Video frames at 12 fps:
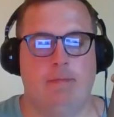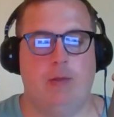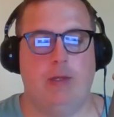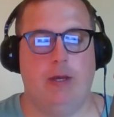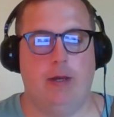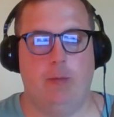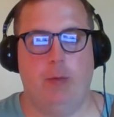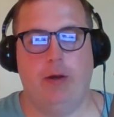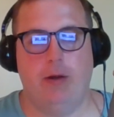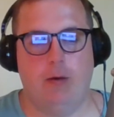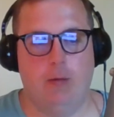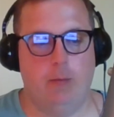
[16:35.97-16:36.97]
Yeah, and we
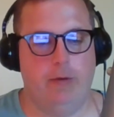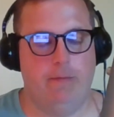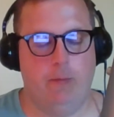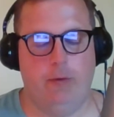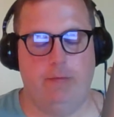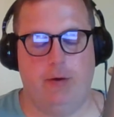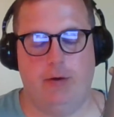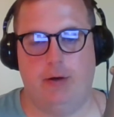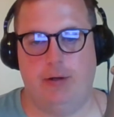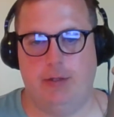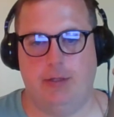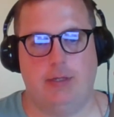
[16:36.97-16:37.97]
know we've all heard the